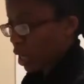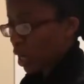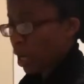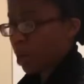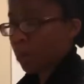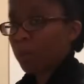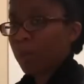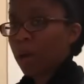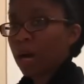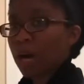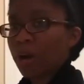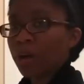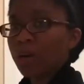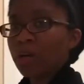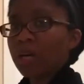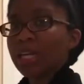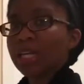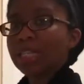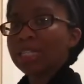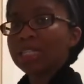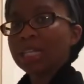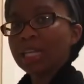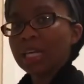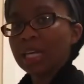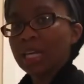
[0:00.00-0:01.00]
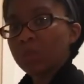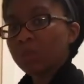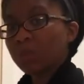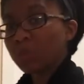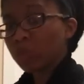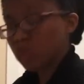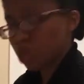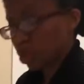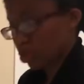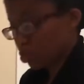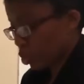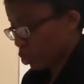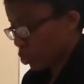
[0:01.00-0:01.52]
about a
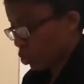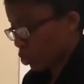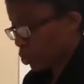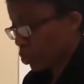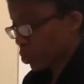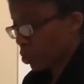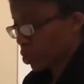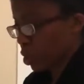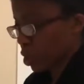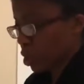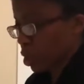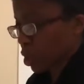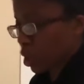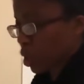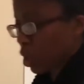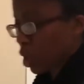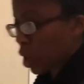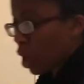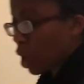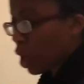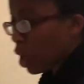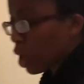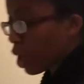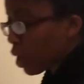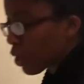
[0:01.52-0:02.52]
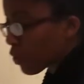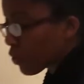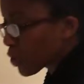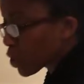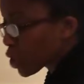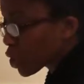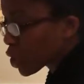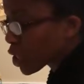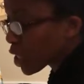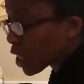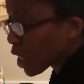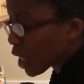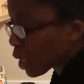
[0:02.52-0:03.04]
tablespoon of
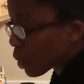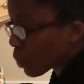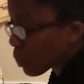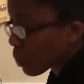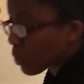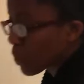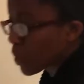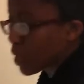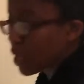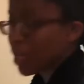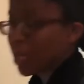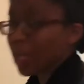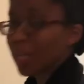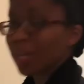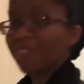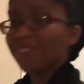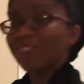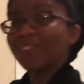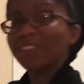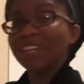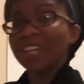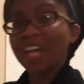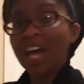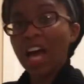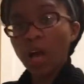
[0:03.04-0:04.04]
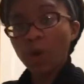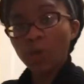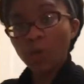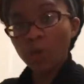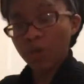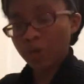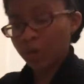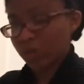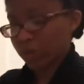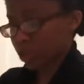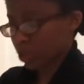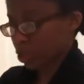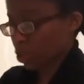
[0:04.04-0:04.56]
chickpea flour
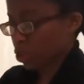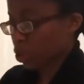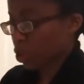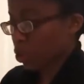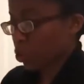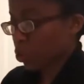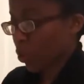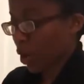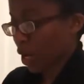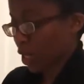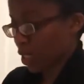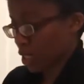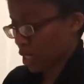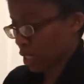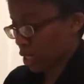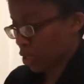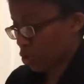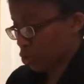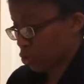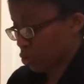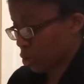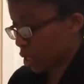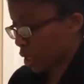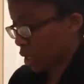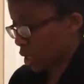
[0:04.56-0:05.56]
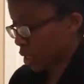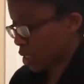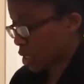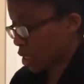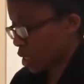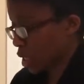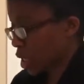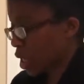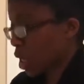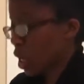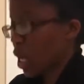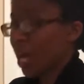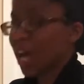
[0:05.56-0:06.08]
to the wet ingredients.
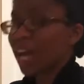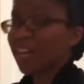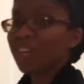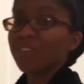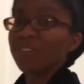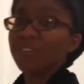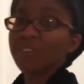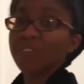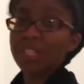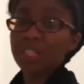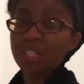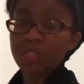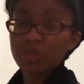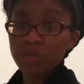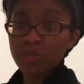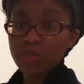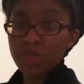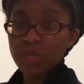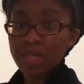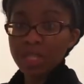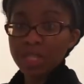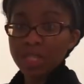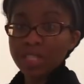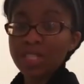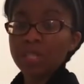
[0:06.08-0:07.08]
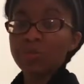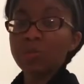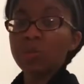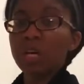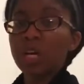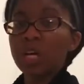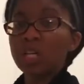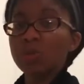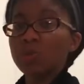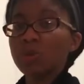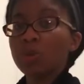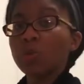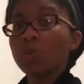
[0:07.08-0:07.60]
And the reason for this is
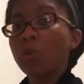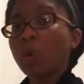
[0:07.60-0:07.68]
because we